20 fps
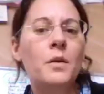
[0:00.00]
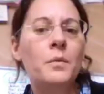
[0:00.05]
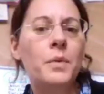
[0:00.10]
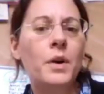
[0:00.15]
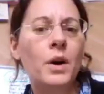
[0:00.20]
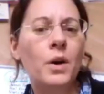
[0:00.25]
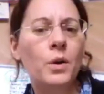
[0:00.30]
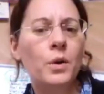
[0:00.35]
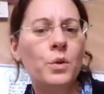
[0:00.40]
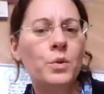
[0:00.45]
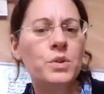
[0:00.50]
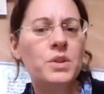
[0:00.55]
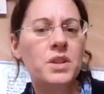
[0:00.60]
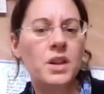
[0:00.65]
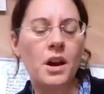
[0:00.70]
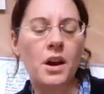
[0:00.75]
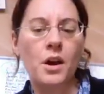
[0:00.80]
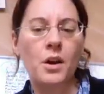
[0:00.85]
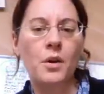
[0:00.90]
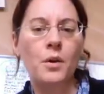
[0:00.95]
But
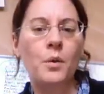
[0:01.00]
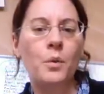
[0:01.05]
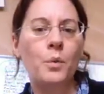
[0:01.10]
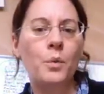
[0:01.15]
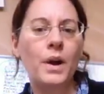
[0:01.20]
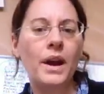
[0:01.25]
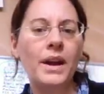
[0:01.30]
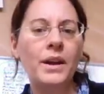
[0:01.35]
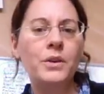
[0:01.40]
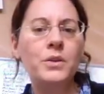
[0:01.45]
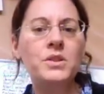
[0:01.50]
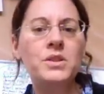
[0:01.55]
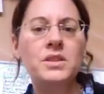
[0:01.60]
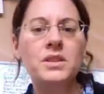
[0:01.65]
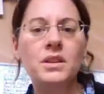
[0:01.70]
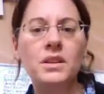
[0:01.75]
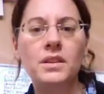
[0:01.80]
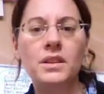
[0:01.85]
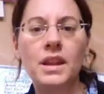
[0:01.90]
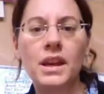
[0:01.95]
also, Wales,
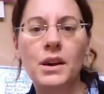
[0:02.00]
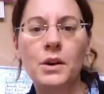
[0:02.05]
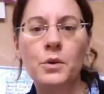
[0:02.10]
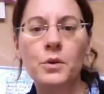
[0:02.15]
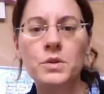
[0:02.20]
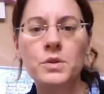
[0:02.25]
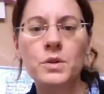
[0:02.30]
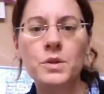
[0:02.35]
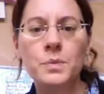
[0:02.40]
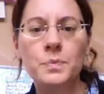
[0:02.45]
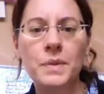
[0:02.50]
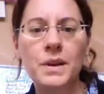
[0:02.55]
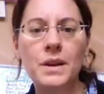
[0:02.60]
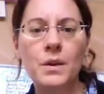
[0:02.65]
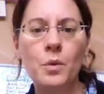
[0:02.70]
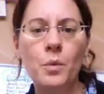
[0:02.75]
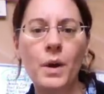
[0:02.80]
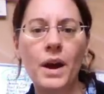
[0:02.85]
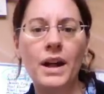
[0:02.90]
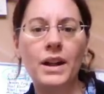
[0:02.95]
they also speak
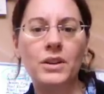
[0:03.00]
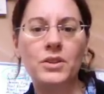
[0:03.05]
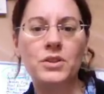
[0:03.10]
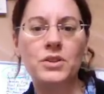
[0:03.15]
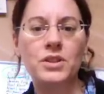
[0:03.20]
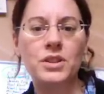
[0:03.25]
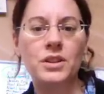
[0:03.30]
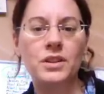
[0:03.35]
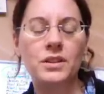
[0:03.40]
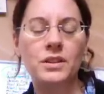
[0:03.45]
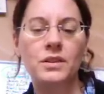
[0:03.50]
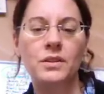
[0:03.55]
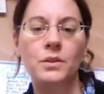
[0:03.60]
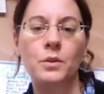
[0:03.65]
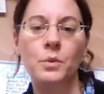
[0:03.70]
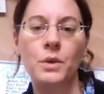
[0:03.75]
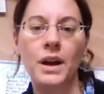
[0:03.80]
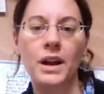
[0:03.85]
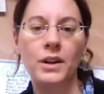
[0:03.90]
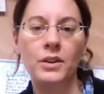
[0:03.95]
Welsh.
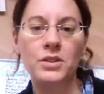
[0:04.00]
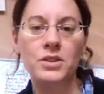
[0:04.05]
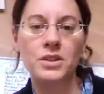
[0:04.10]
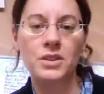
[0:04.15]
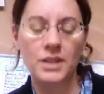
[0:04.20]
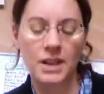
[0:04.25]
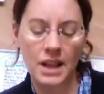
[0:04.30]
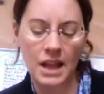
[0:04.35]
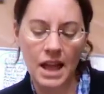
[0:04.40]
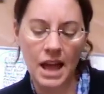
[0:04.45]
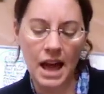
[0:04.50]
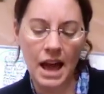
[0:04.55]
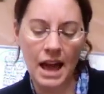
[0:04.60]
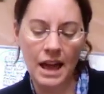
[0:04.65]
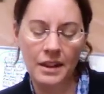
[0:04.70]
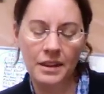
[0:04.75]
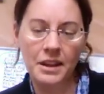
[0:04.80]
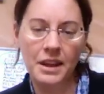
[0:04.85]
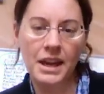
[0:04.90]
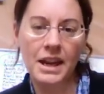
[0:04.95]

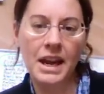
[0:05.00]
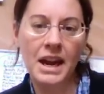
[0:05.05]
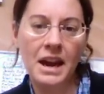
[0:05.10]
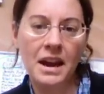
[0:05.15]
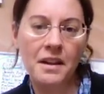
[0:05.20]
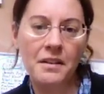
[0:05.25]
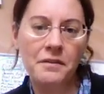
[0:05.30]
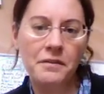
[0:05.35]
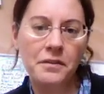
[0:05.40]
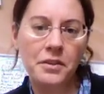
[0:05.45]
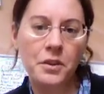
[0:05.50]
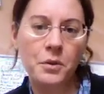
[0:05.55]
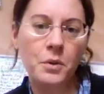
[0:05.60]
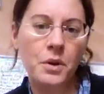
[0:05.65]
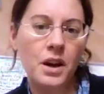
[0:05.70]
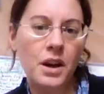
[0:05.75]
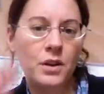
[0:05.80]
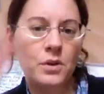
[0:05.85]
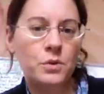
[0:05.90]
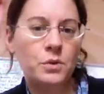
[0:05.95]
And they have the
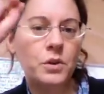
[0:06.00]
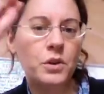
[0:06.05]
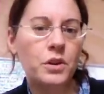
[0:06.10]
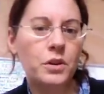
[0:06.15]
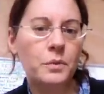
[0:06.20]
word Royal